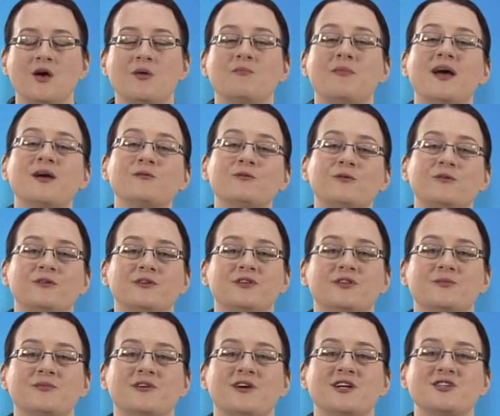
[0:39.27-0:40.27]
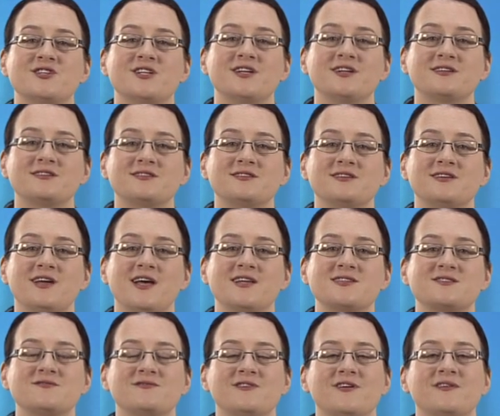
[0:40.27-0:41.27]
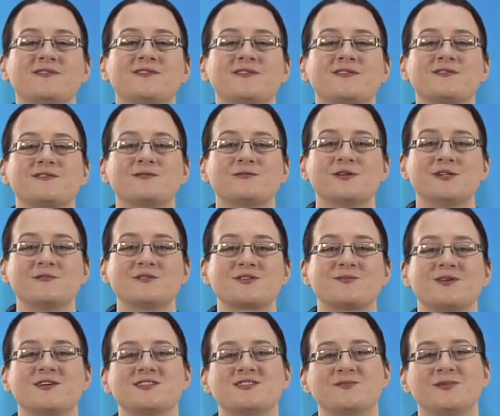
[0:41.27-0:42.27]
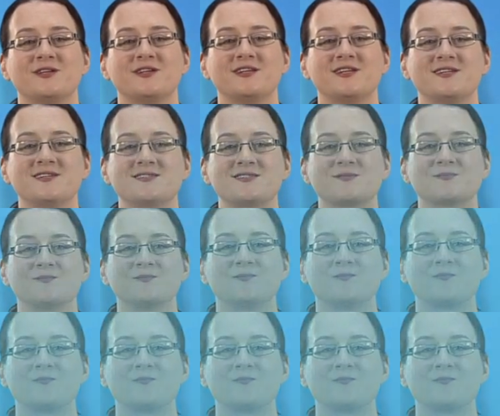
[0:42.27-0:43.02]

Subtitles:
My role in the project has involved three responsibilities.